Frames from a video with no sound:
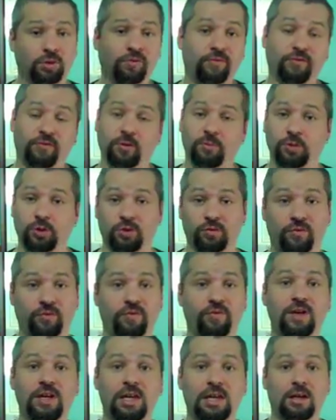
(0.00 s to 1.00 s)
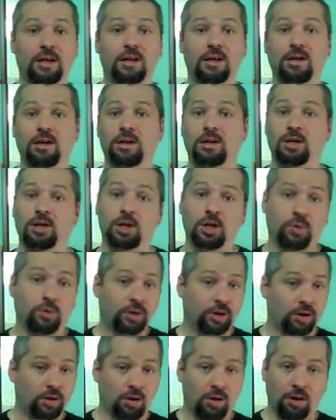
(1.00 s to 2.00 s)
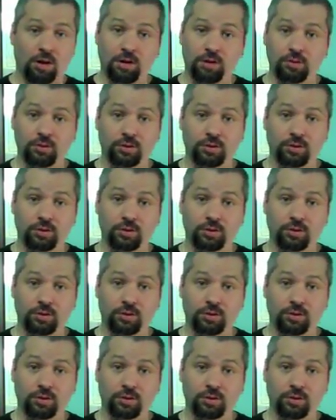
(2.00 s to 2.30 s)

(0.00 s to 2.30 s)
from your feet going